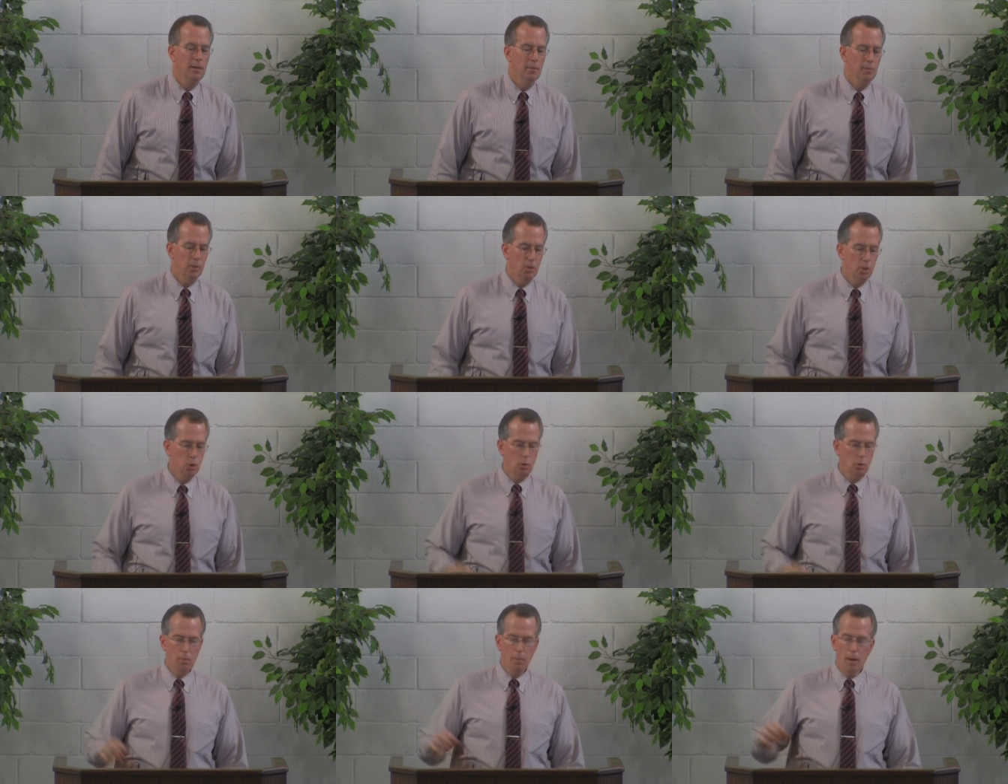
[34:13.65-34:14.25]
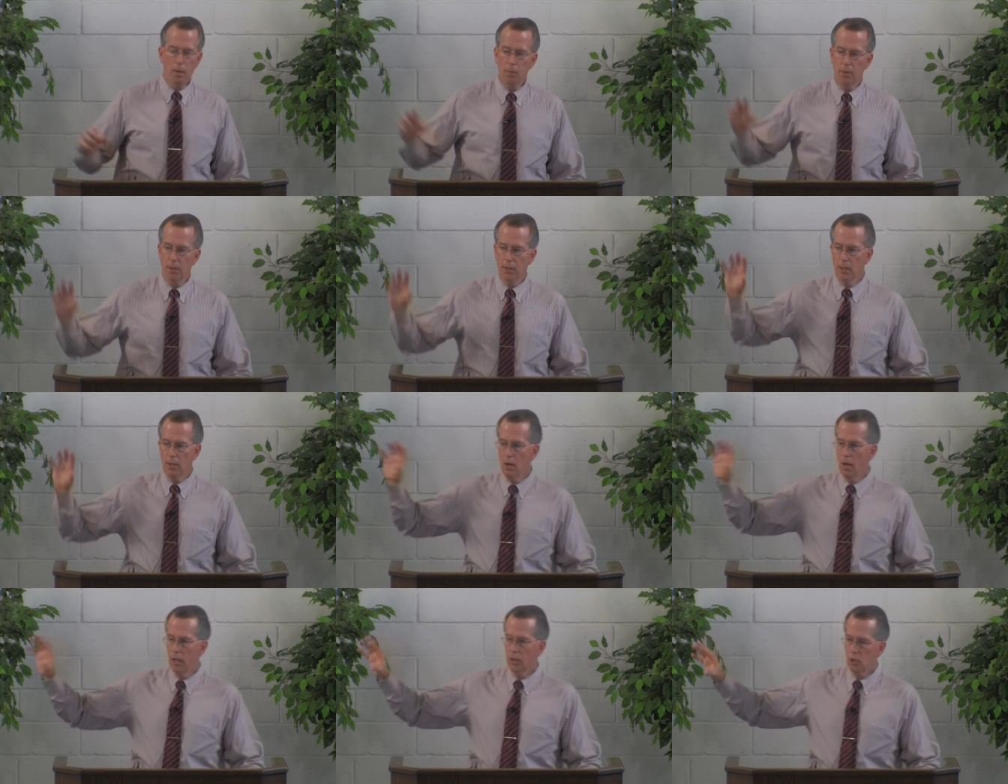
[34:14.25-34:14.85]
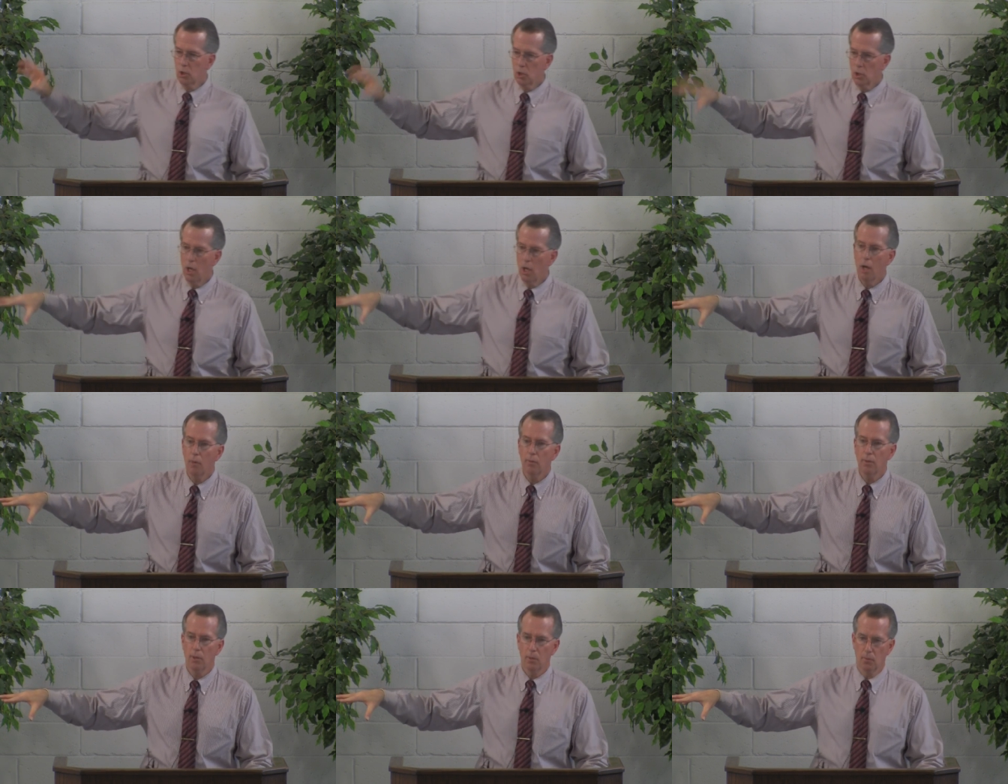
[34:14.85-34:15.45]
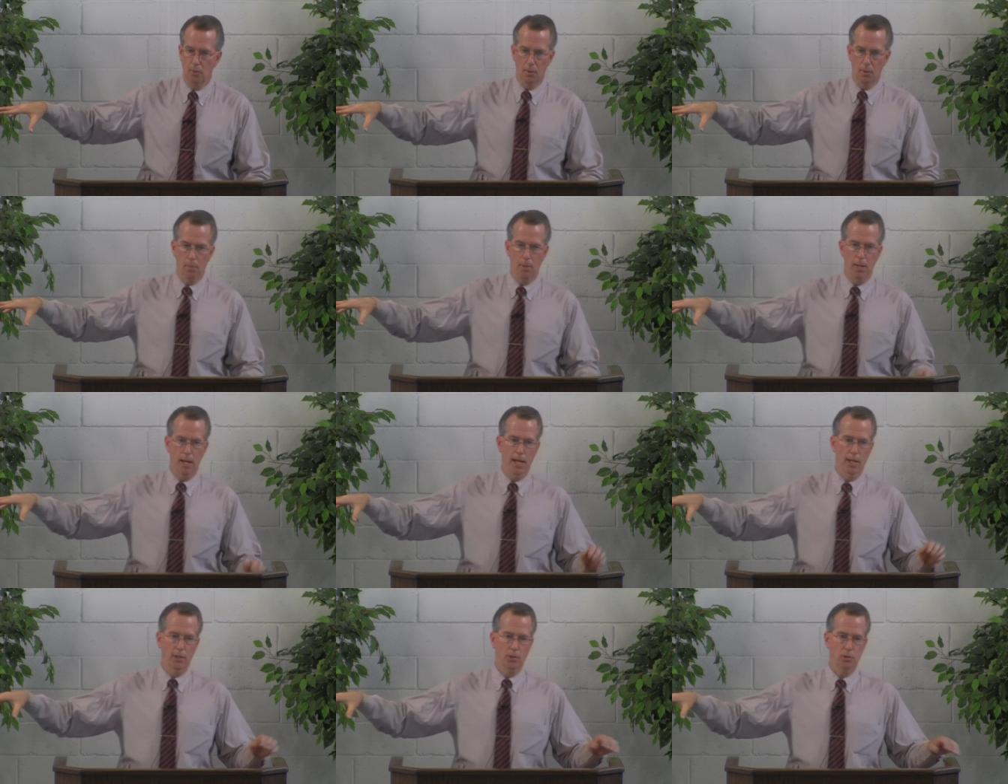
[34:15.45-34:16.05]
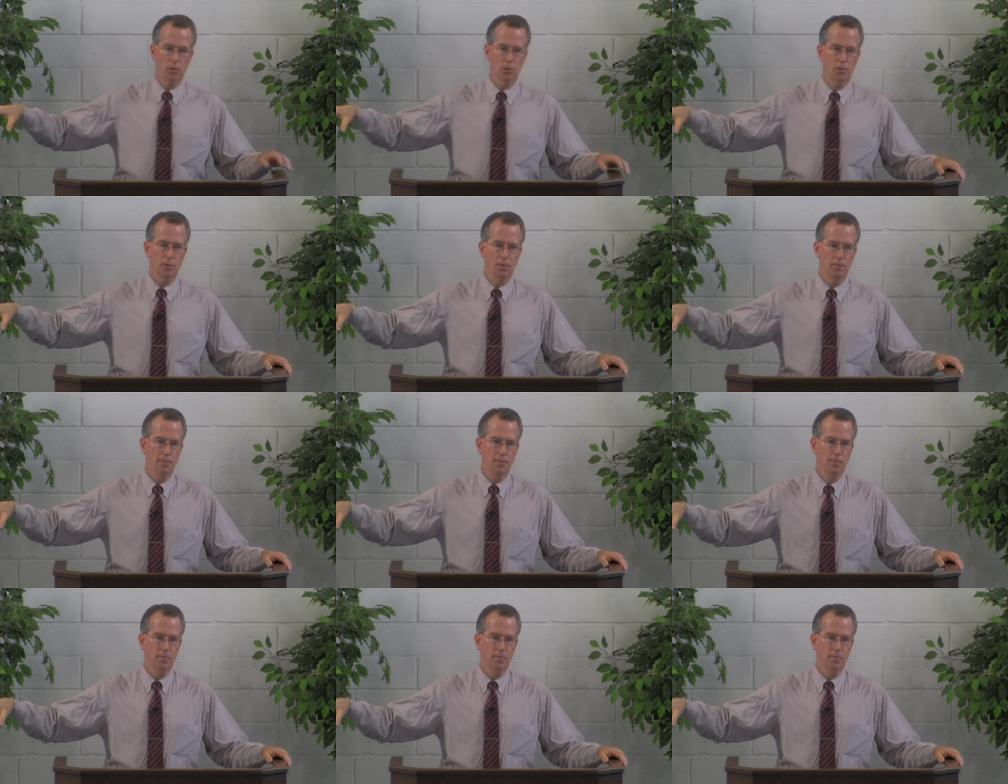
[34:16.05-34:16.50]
But just remember that God is sovereign over the past,